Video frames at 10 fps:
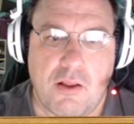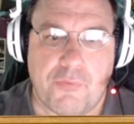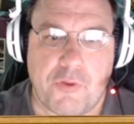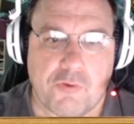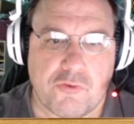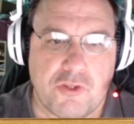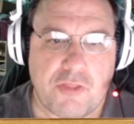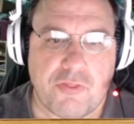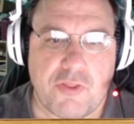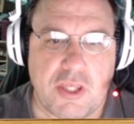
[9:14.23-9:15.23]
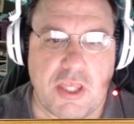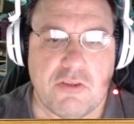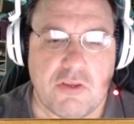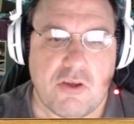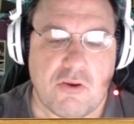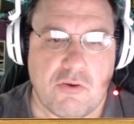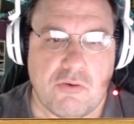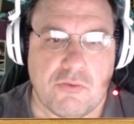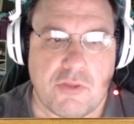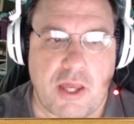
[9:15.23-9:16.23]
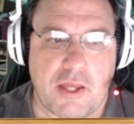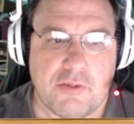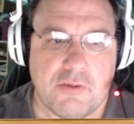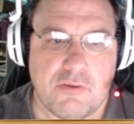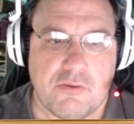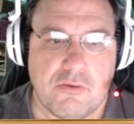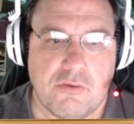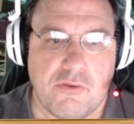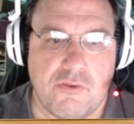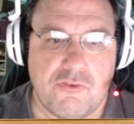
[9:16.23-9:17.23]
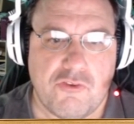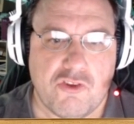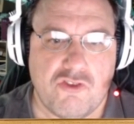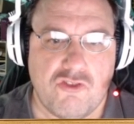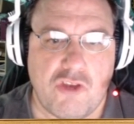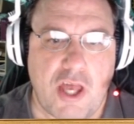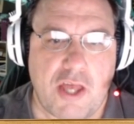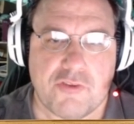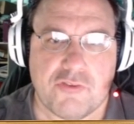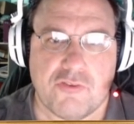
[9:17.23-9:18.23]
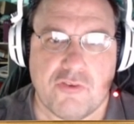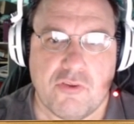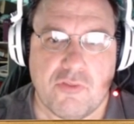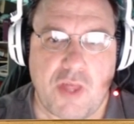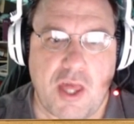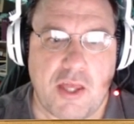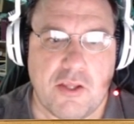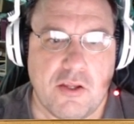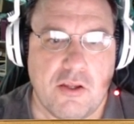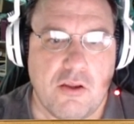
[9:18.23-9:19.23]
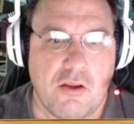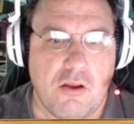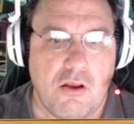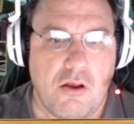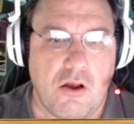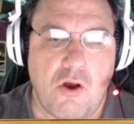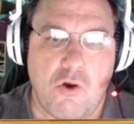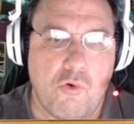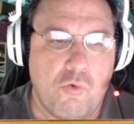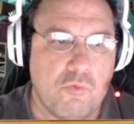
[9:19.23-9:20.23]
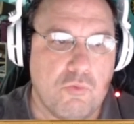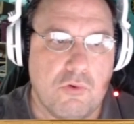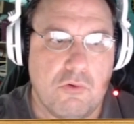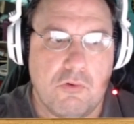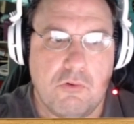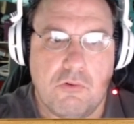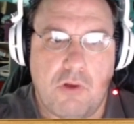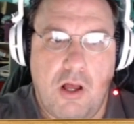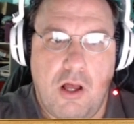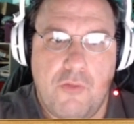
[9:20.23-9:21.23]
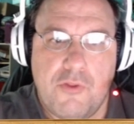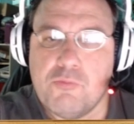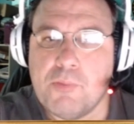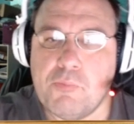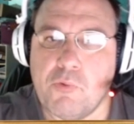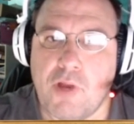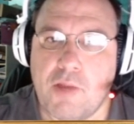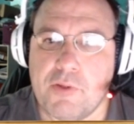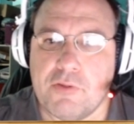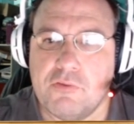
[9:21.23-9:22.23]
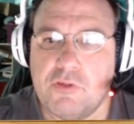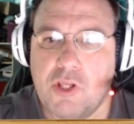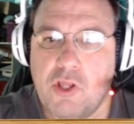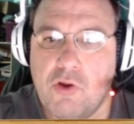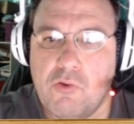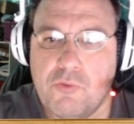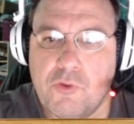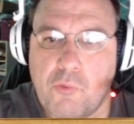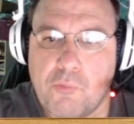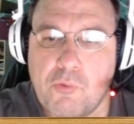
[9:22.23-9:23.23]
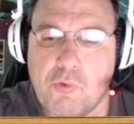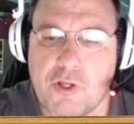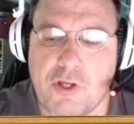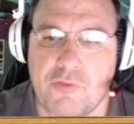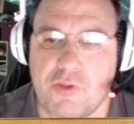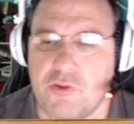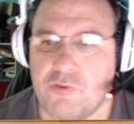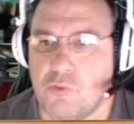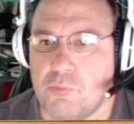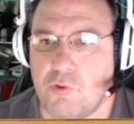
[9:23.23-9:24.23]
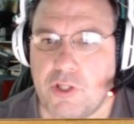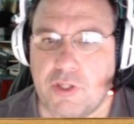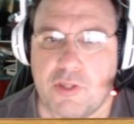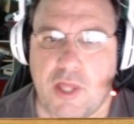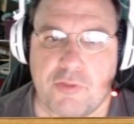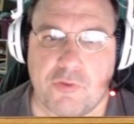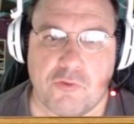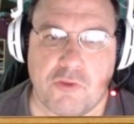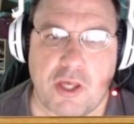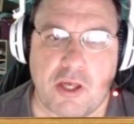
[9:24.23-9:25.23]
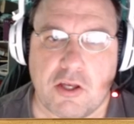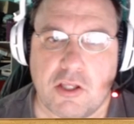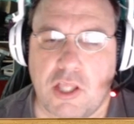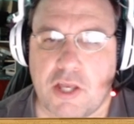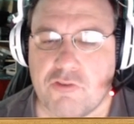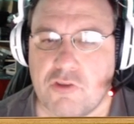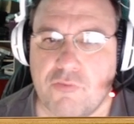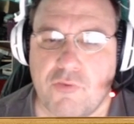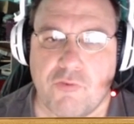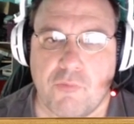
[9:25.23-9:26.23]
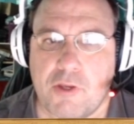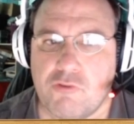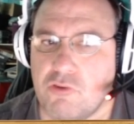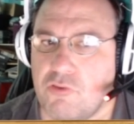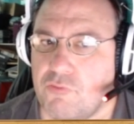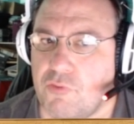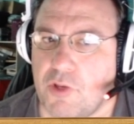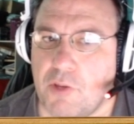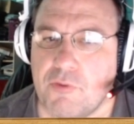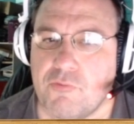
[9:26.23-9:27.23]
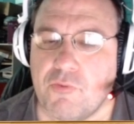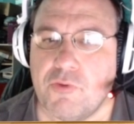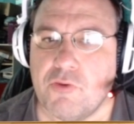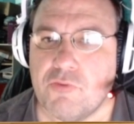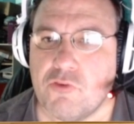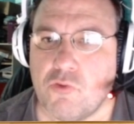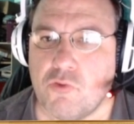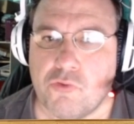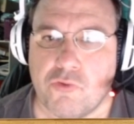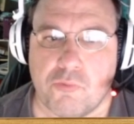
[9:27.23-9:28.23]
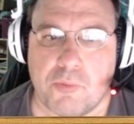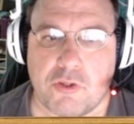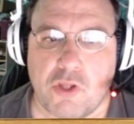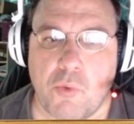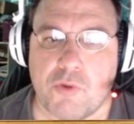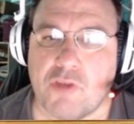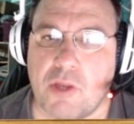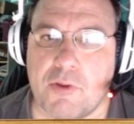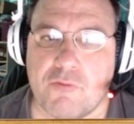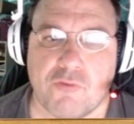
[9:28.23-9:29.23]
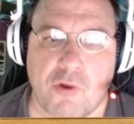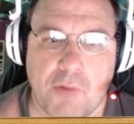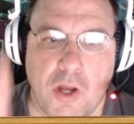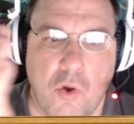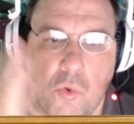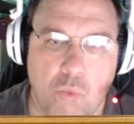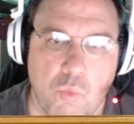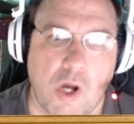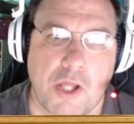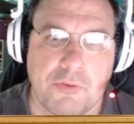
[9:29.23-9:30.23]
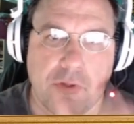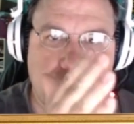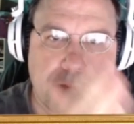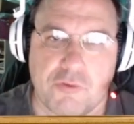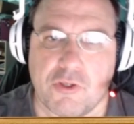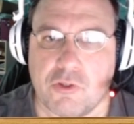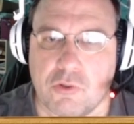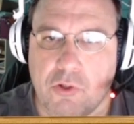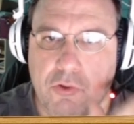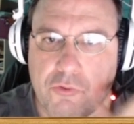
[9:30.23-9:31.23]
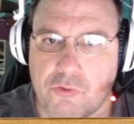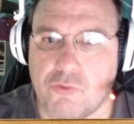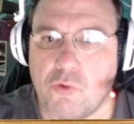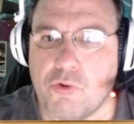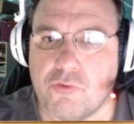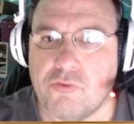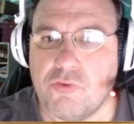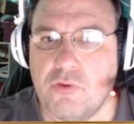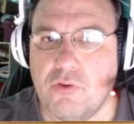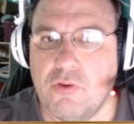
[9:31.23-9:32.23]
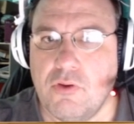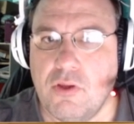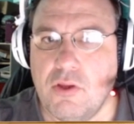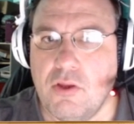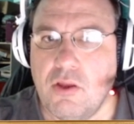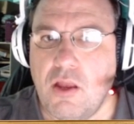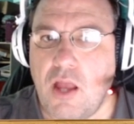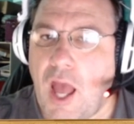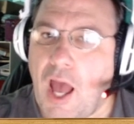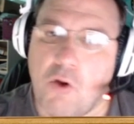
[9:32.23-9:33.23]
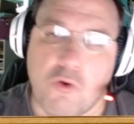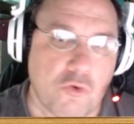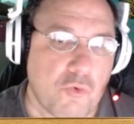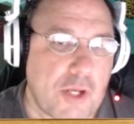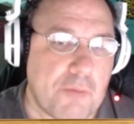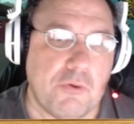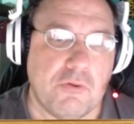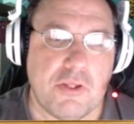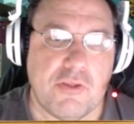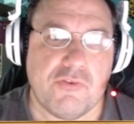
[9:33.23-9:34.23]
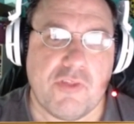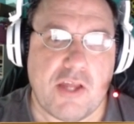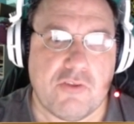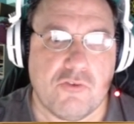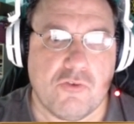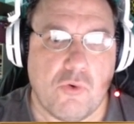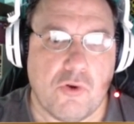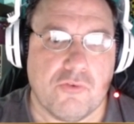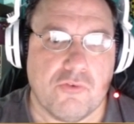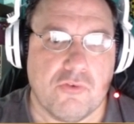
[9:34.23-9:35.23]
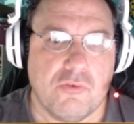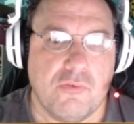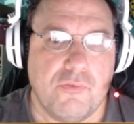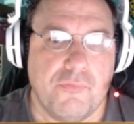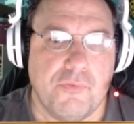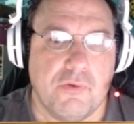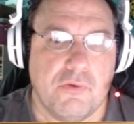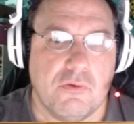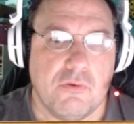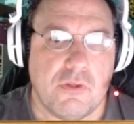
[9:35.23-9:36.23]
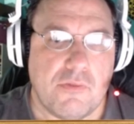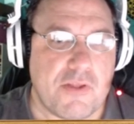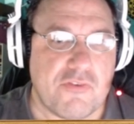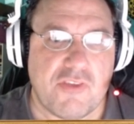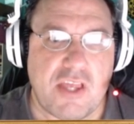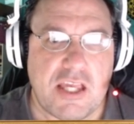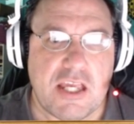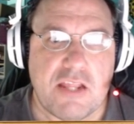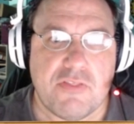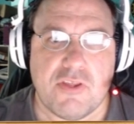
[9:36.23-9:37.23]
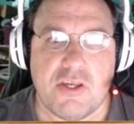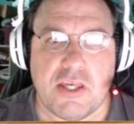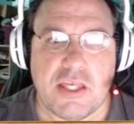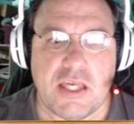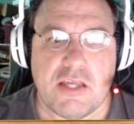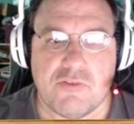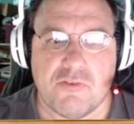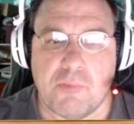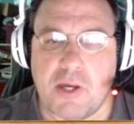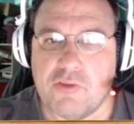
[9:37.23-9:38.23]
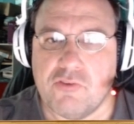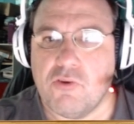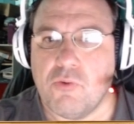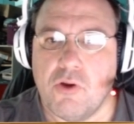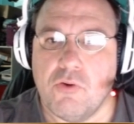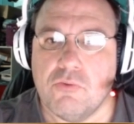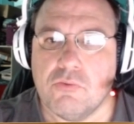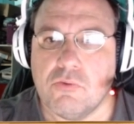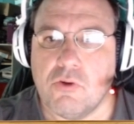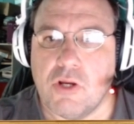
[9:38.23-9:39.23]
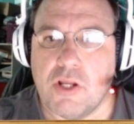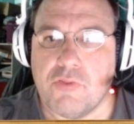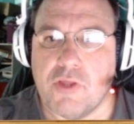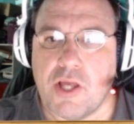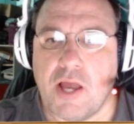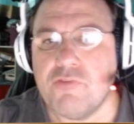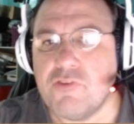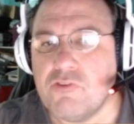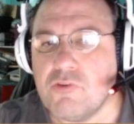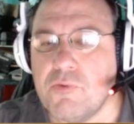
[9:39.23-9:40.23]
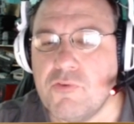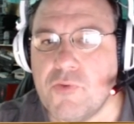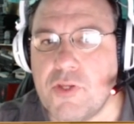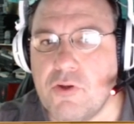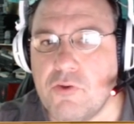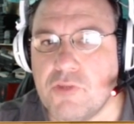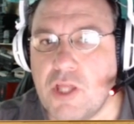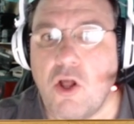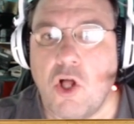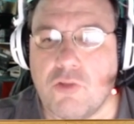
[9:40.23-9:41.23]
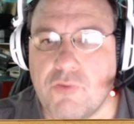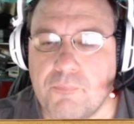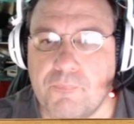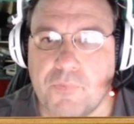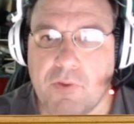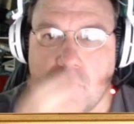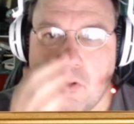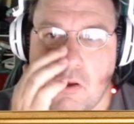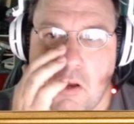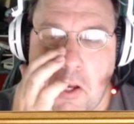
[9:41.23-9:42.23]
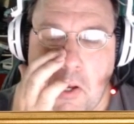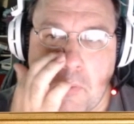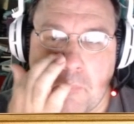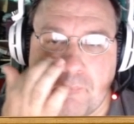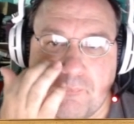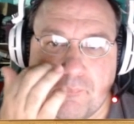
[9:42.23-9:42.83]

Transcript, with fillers: There's nothing in here that suggest that, oh, uh, these people are having you know, they're reporting on this, they're reporting on that. There's like a collection of information com- from, coming from different sources, but no, it's coming from one particular source. How credible is that source? Now, I'm not saying anything against Mike Zeroh or anything. I've seen some of his videos, not all of them. Um,